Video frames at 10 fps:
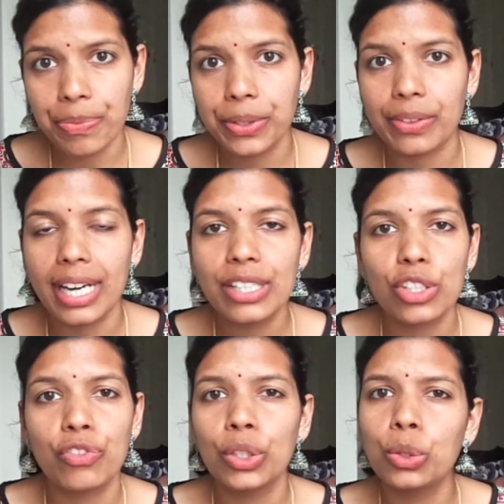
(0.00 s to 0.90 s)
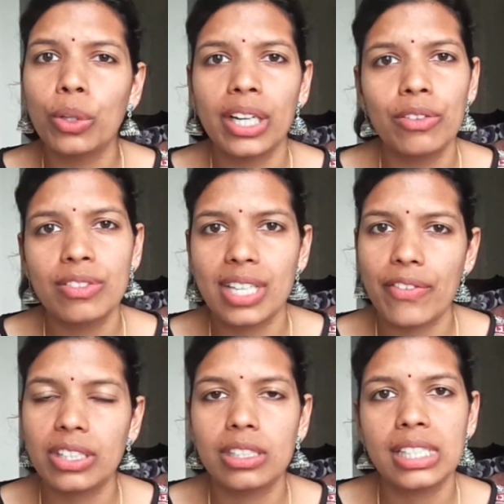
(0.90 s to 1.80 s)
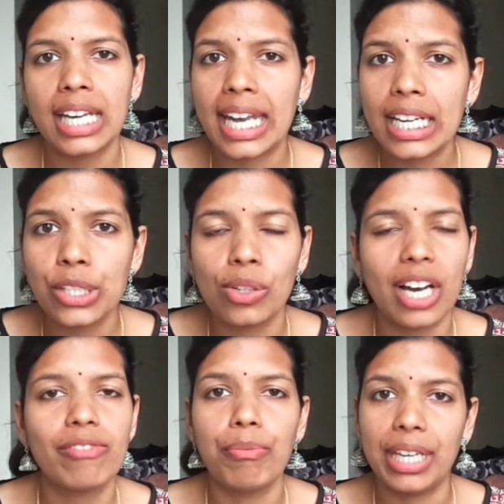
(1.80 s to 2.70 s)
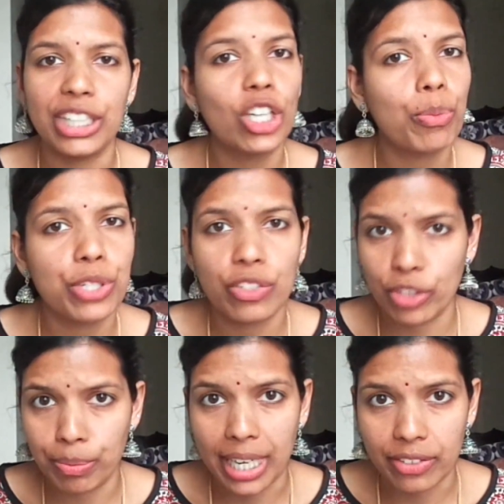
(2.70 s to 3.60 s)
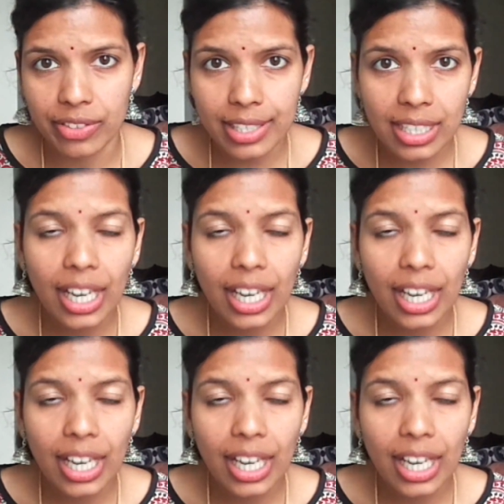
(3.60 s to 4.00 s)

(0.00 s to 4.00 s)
right? So if you go around 7:38, you will have many options for breakfast.